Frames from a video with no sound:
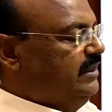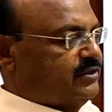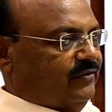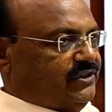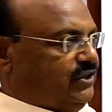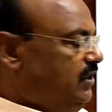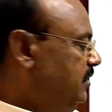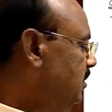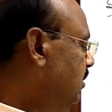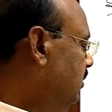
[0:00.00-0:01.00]
this much here.
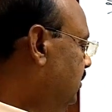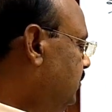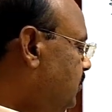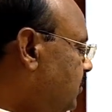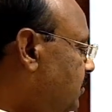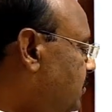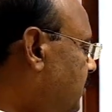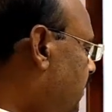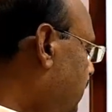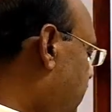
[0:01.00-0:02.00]
So
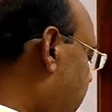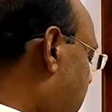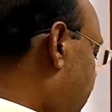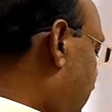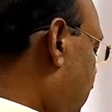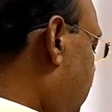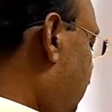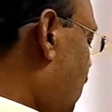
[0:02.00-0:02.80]
therefore,